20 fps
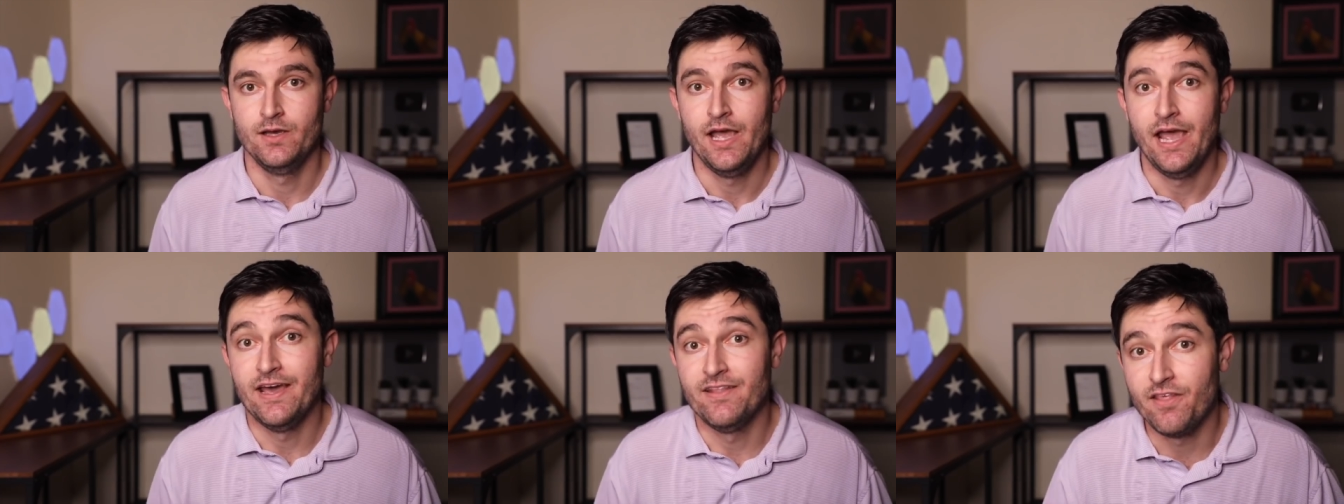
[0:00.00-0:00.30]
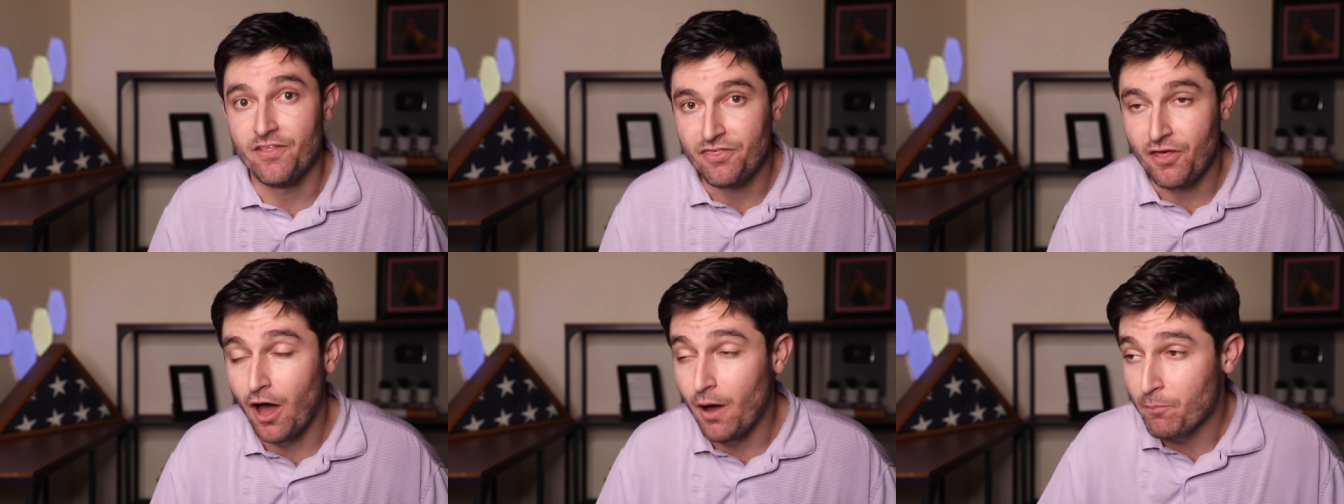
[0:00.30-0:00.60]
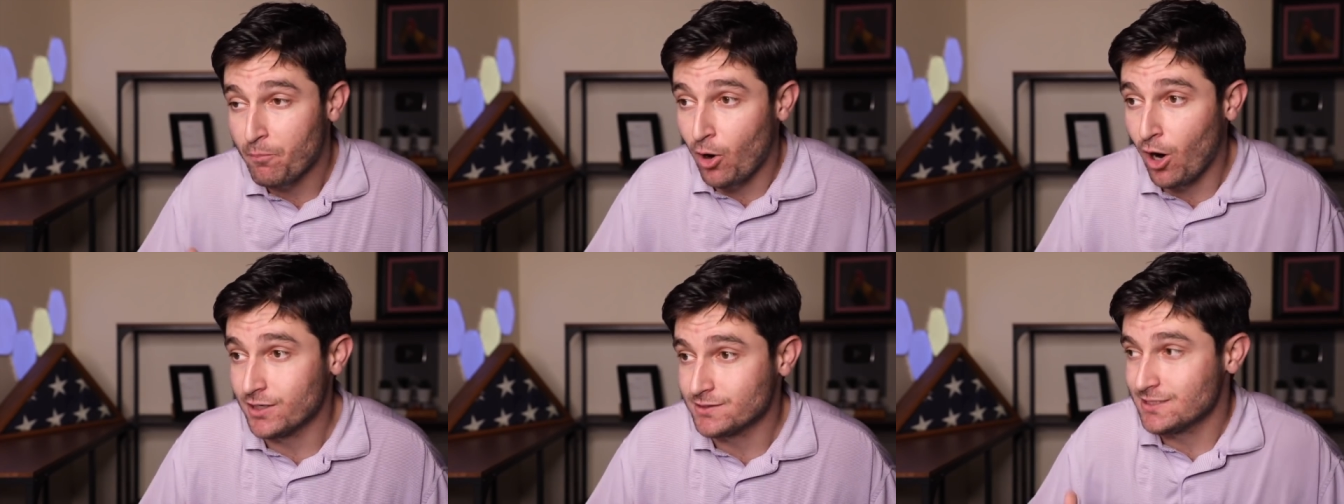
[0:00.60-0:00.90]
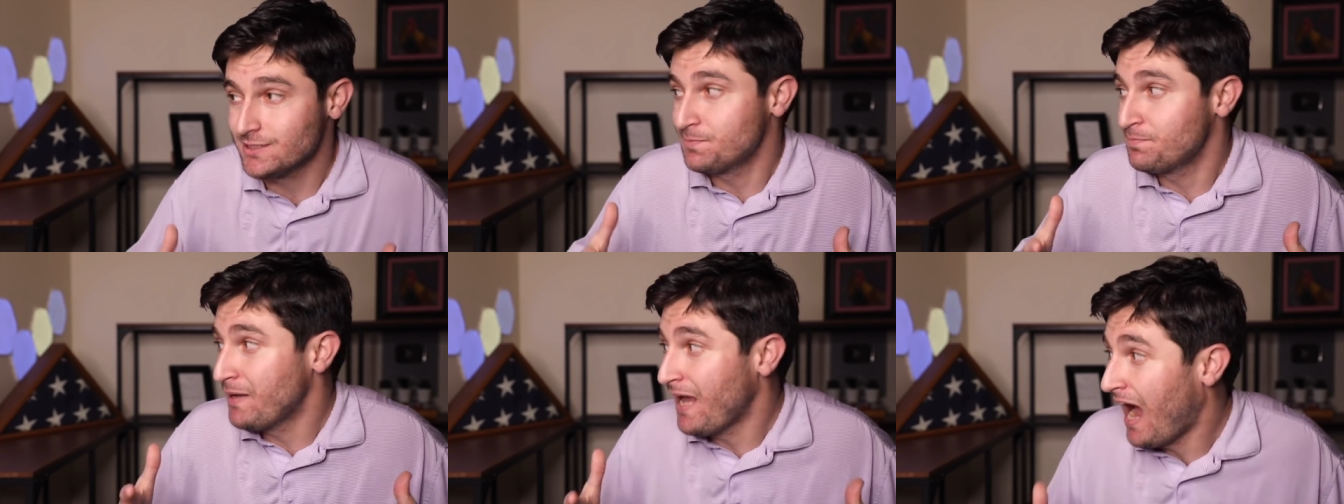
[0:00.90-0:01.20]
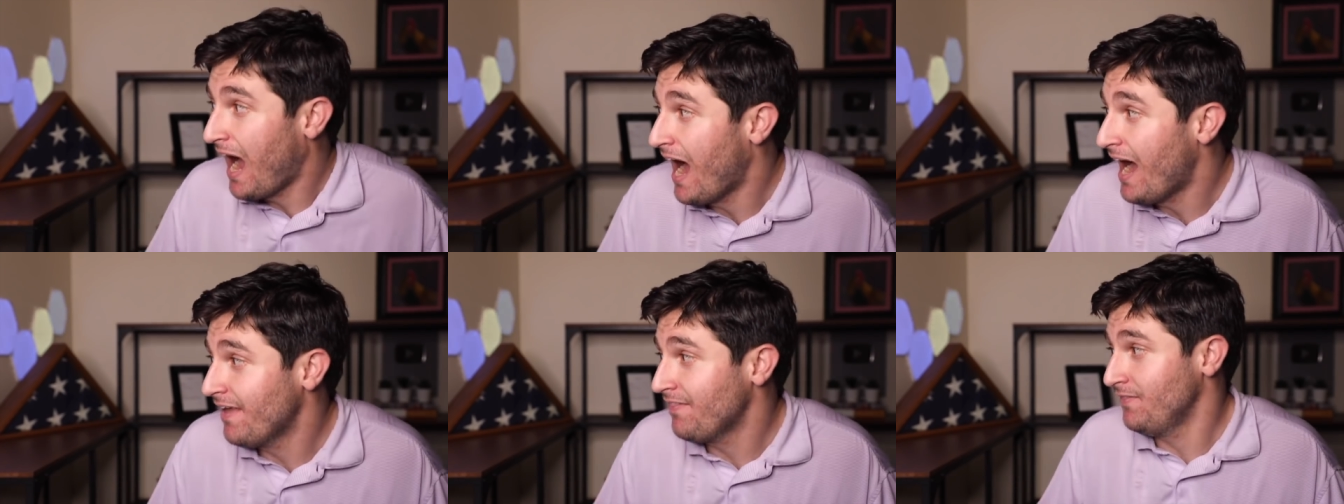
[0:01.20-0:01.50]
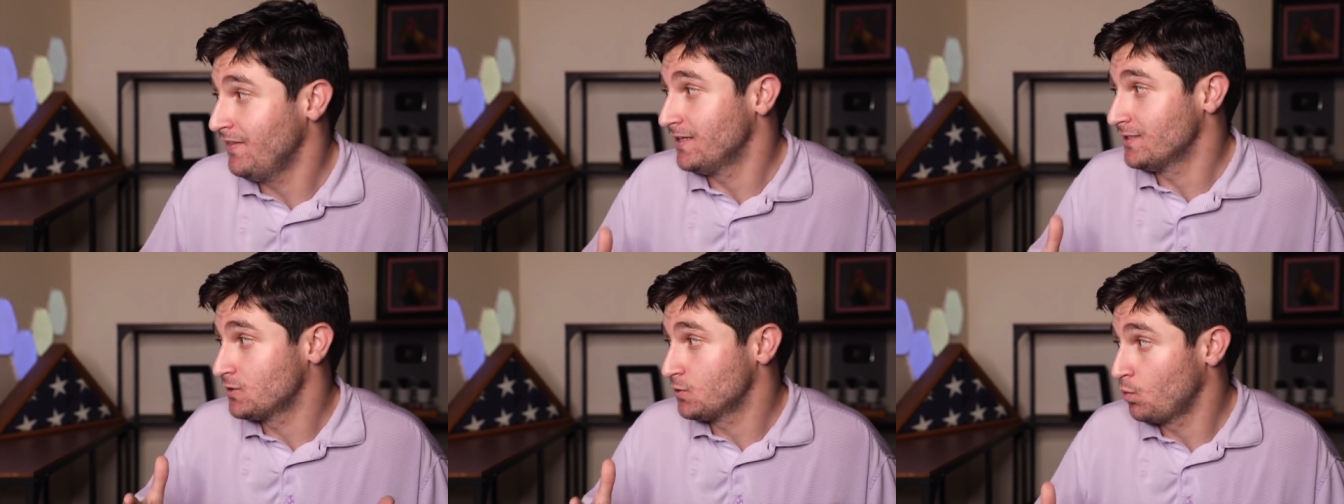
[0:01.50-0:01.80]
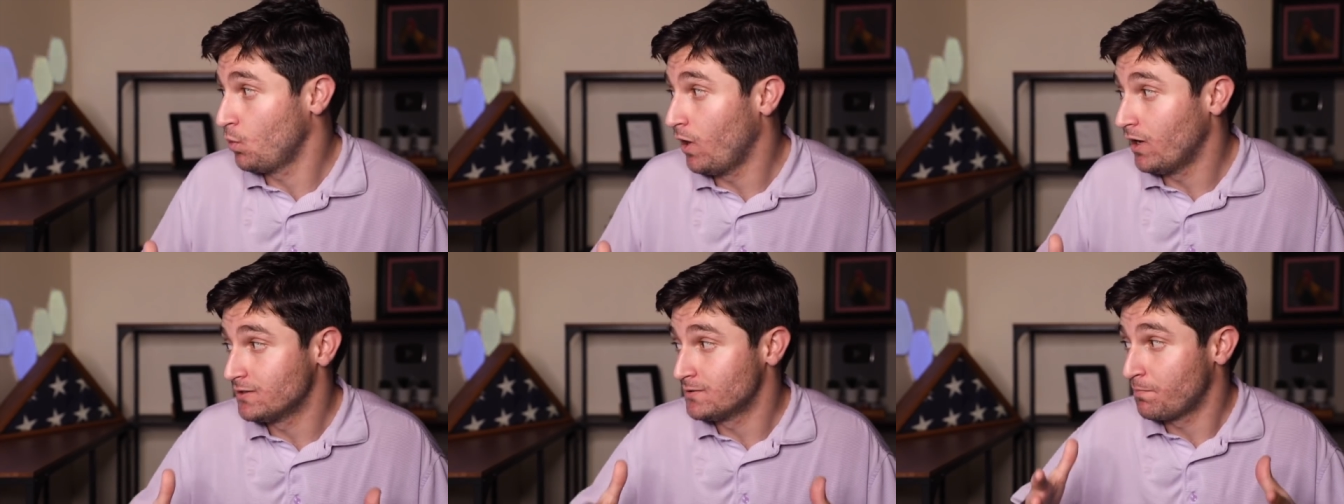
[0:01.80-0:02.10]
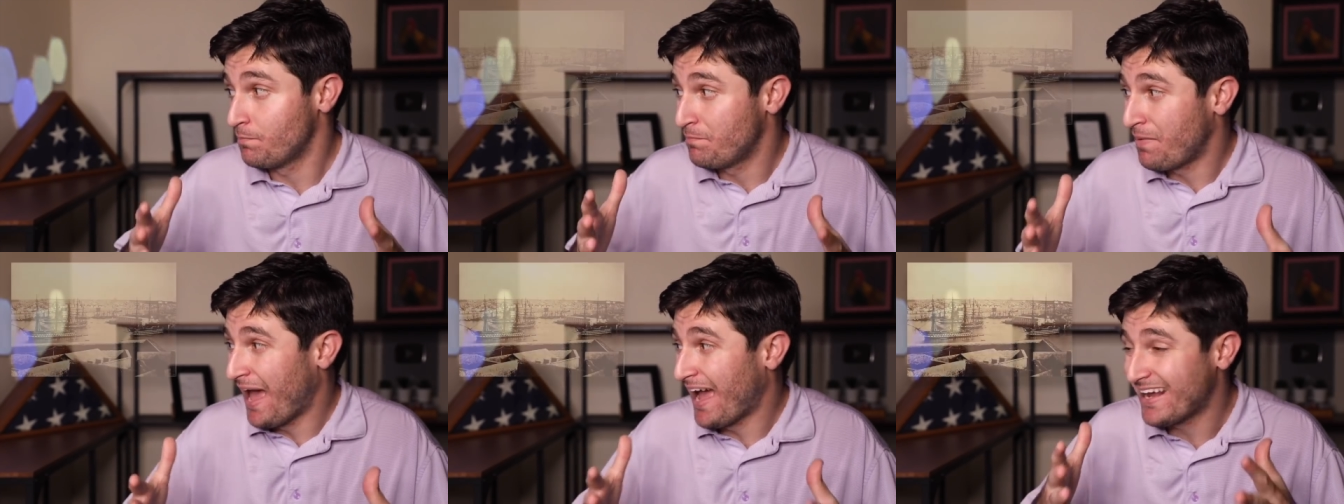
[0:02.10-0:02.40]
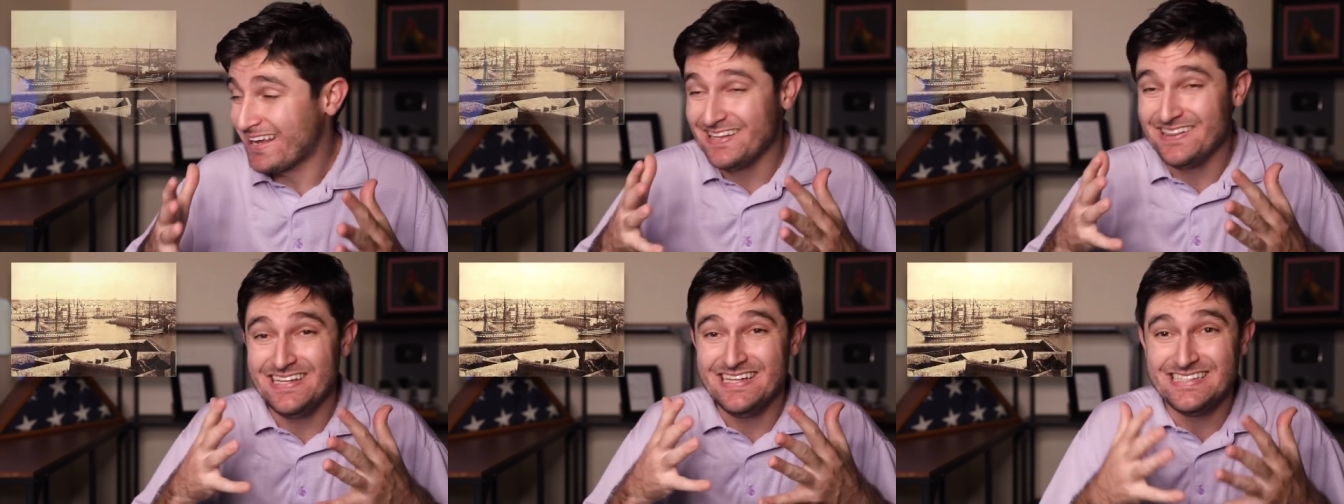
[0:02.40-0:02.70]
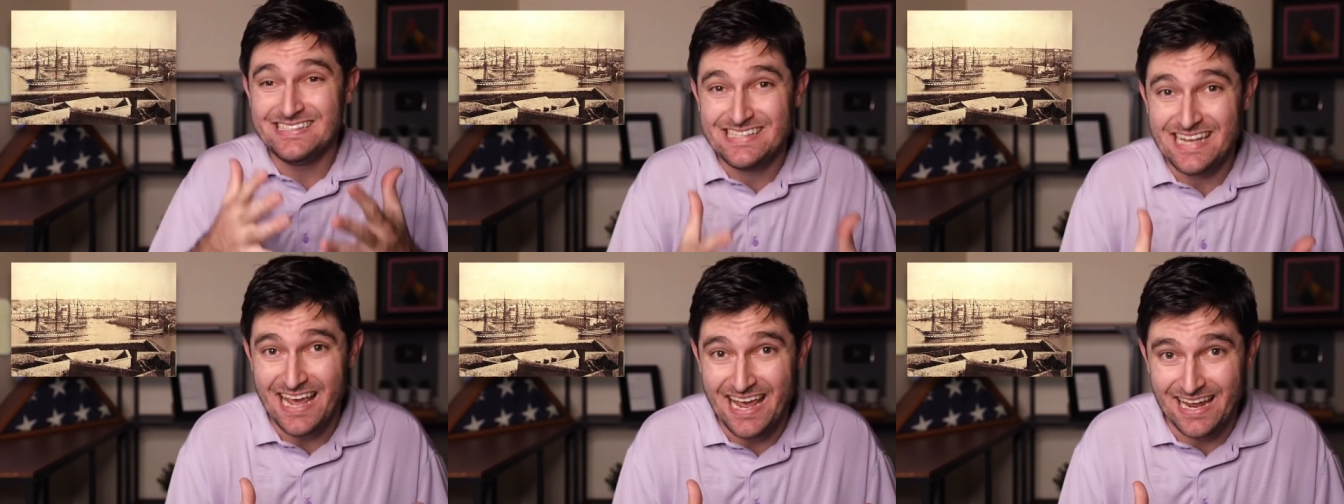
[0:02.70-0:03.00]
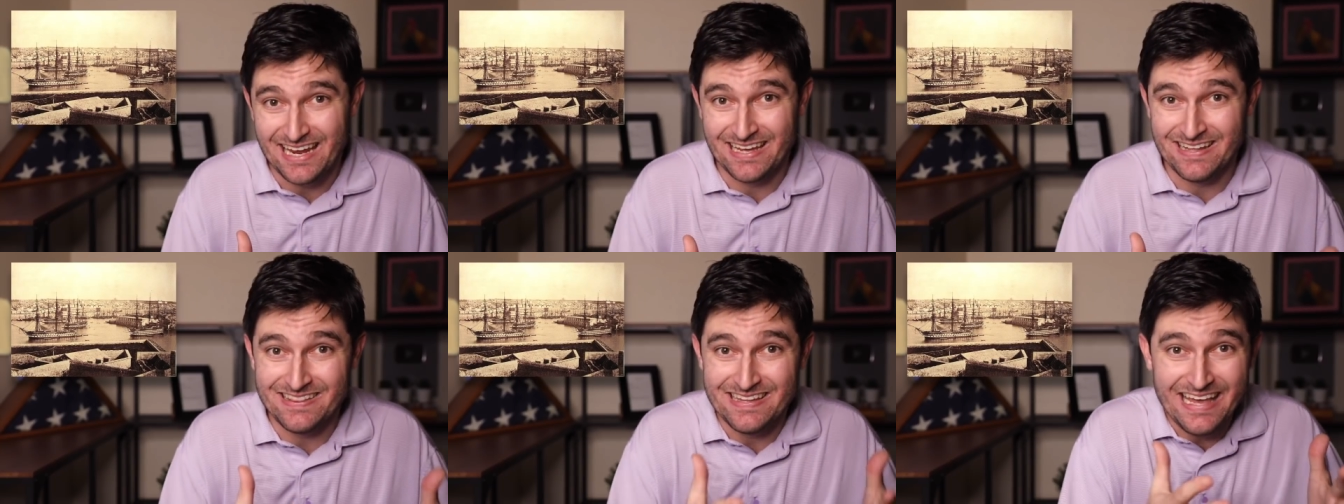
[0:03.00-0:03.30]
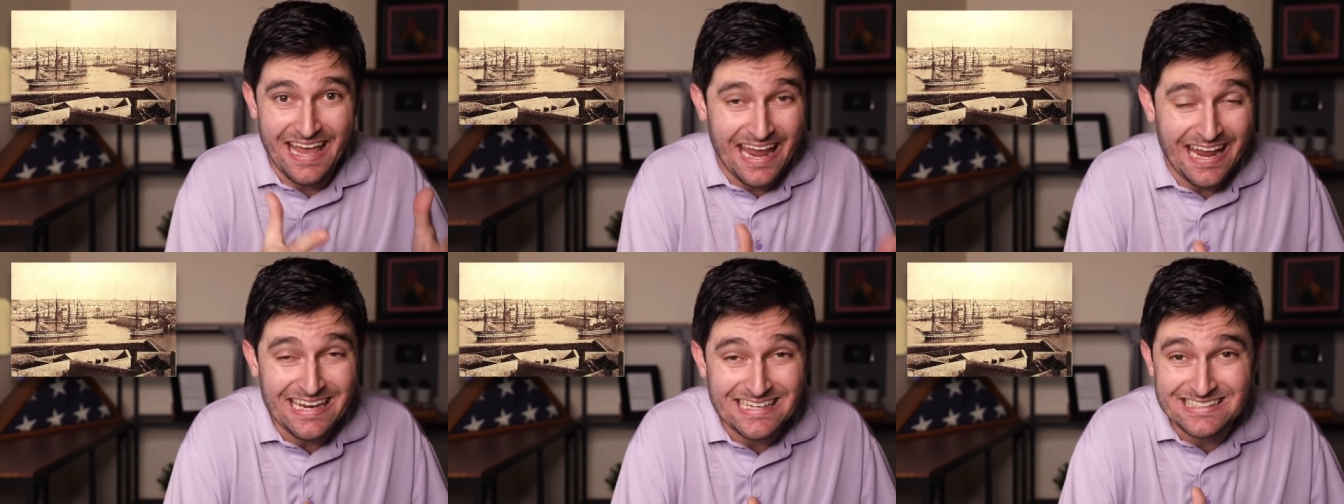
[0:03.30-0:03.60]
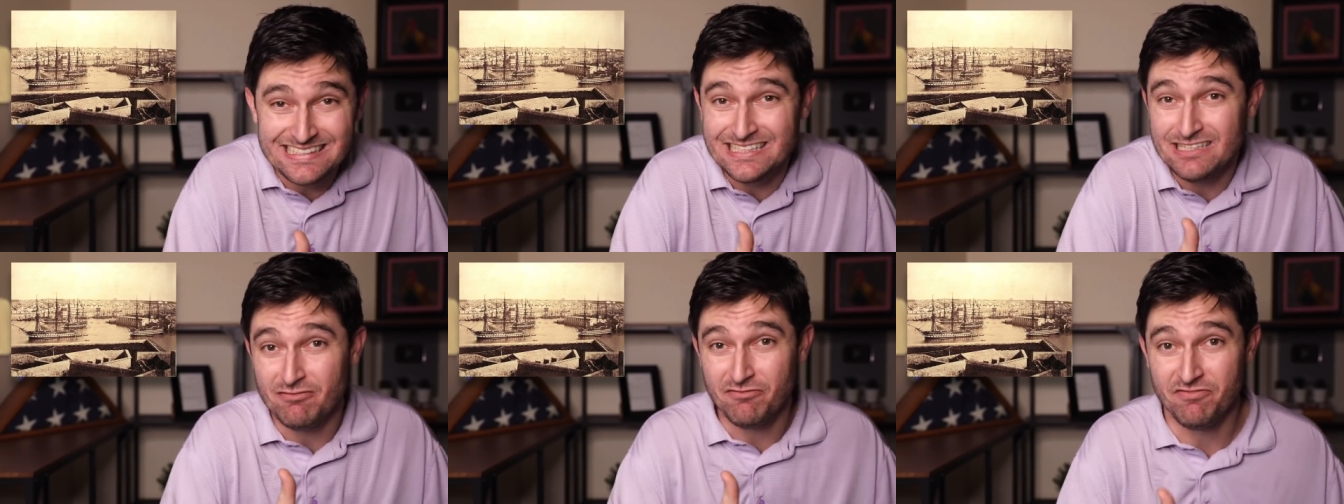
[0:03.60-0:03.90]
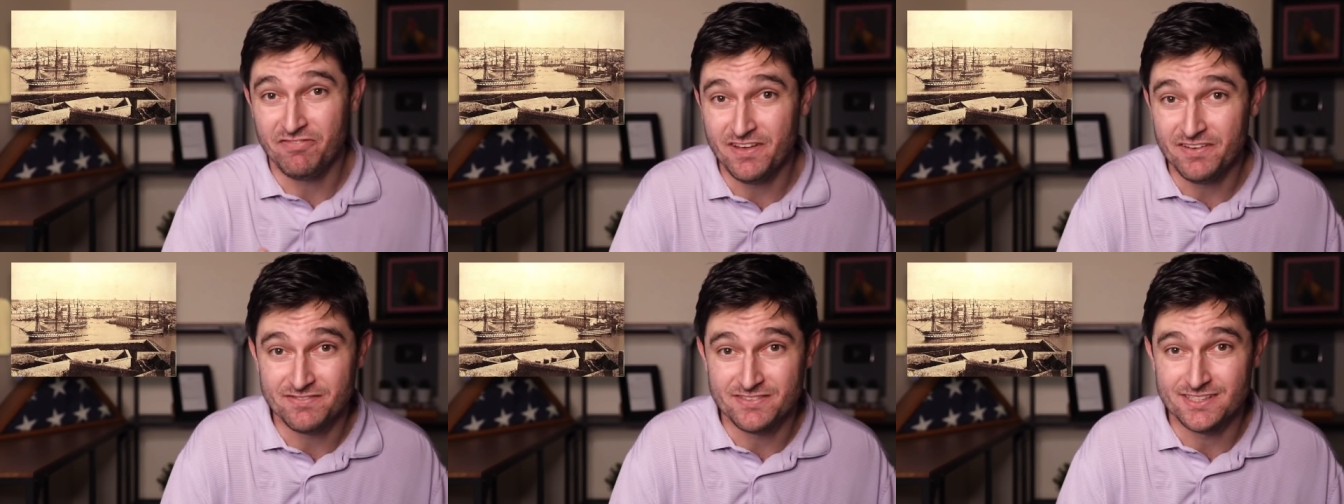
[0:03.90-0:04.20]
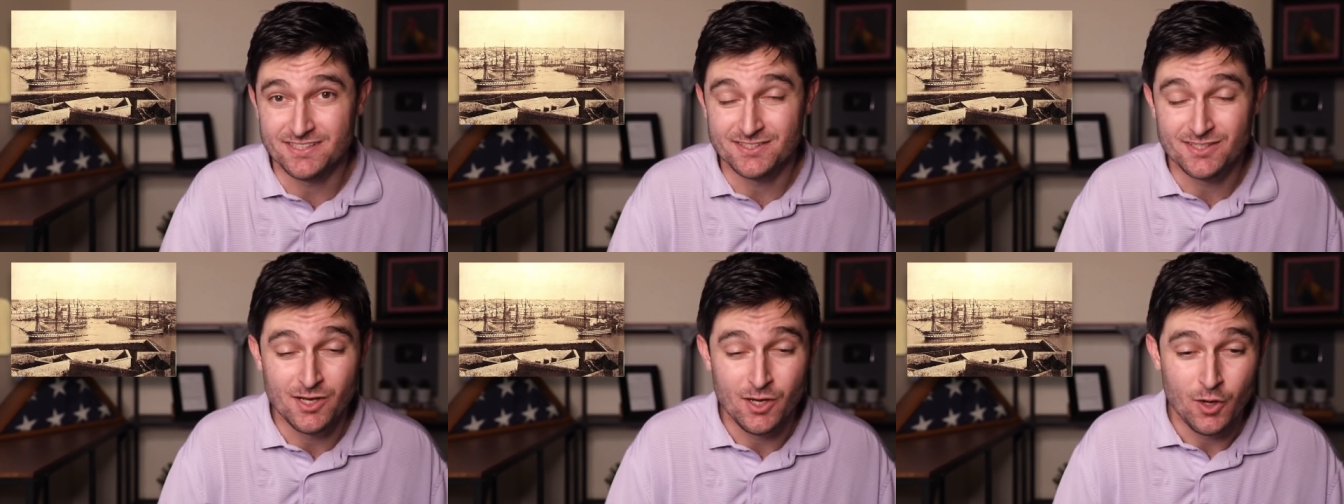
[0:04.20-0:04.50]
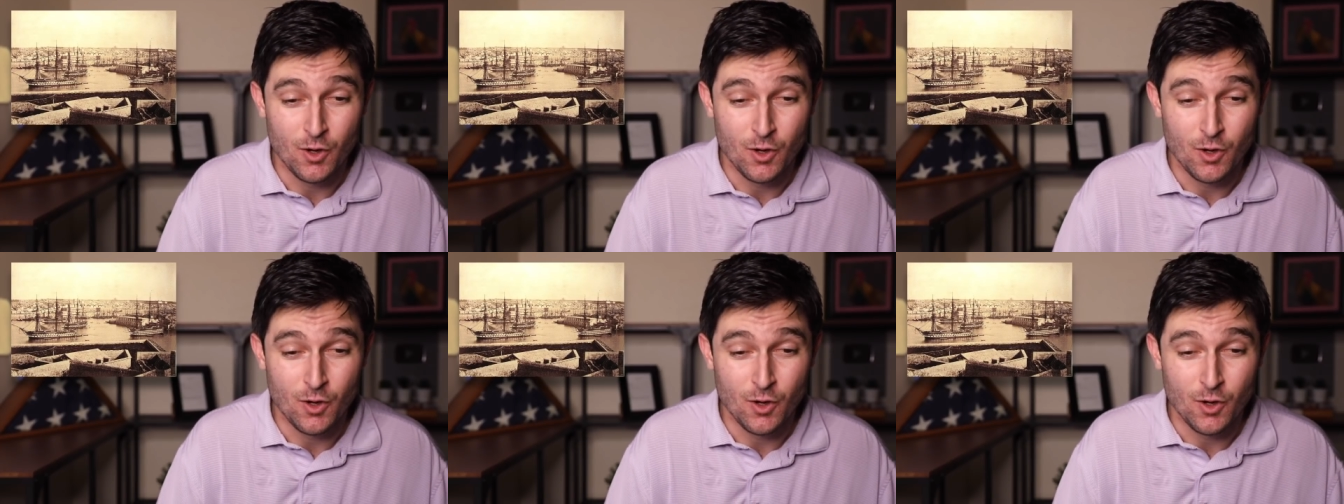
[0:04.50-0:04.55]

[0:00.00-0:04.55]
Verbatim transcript: And the thought process behind this was back in the day, in the 1850s,